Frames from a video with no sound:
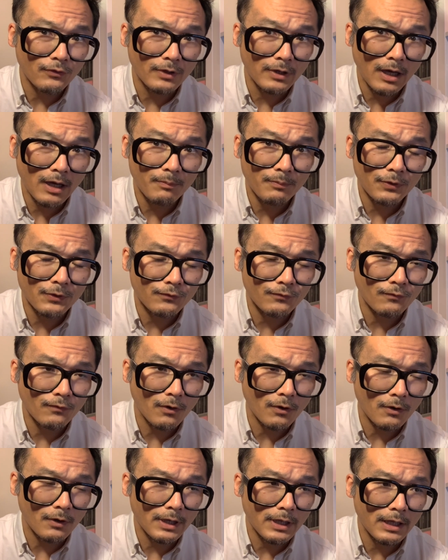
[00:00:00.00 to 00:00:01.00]
it up as
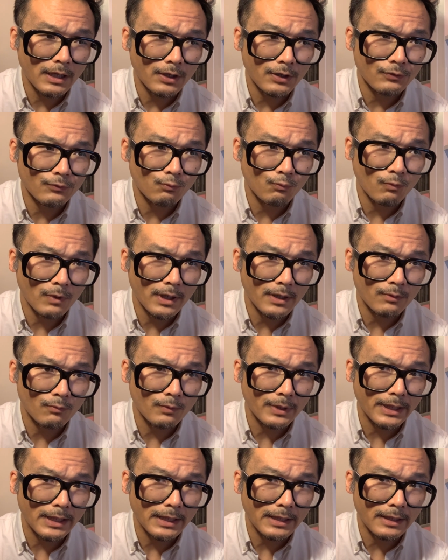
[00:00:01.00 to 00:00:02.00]
far as what
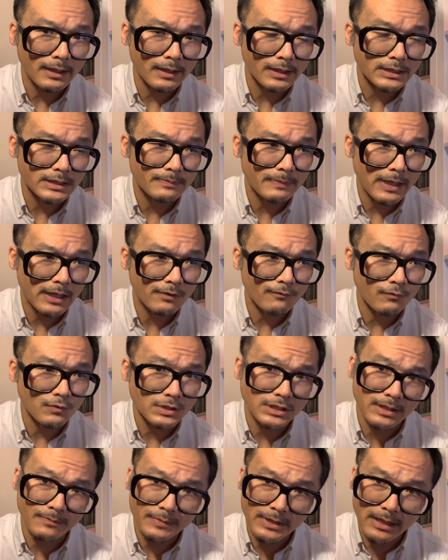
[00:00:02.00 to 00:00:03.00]
we can expect for
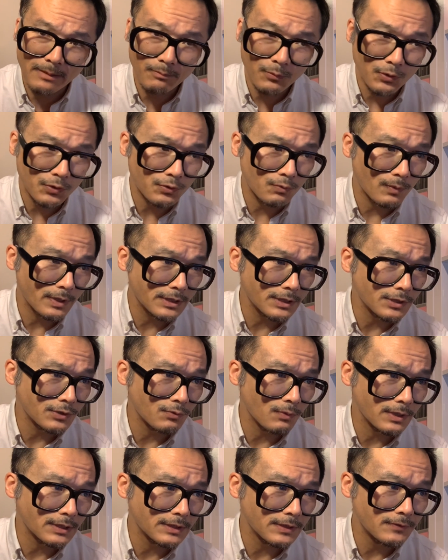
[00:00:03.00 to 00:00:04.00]
September
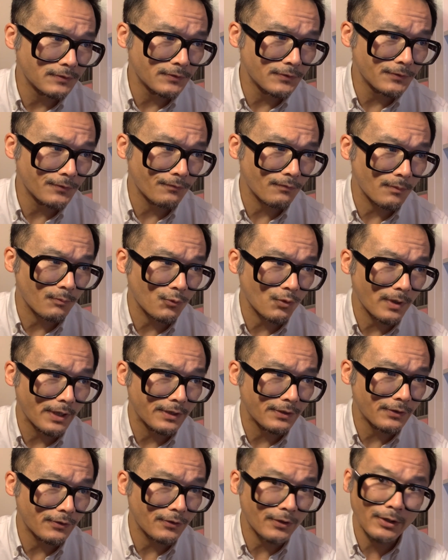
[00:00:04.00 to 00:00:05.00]
2022 from
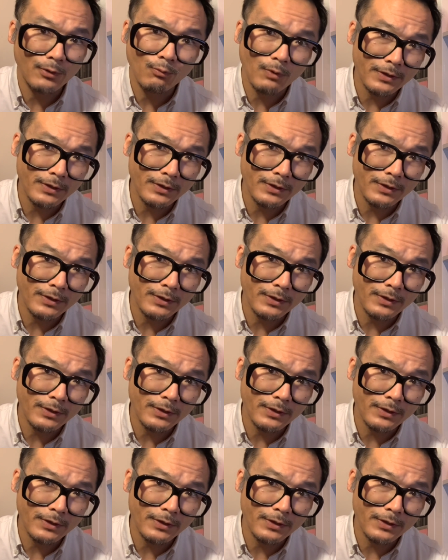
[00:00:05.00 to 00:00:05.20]
Criterion.